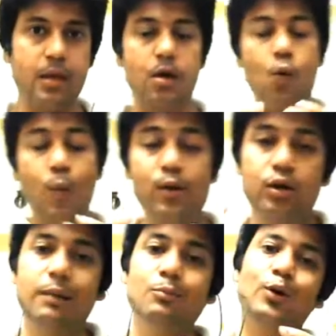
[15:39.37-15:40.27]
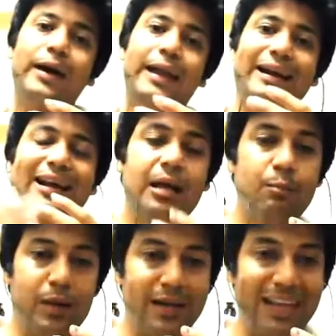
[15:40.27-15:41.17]
When you come to character number
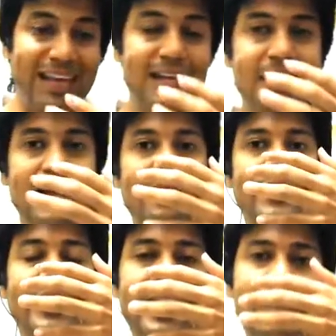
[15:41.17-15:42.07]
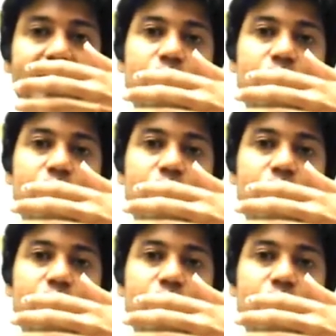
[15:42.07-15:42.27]
D, the character which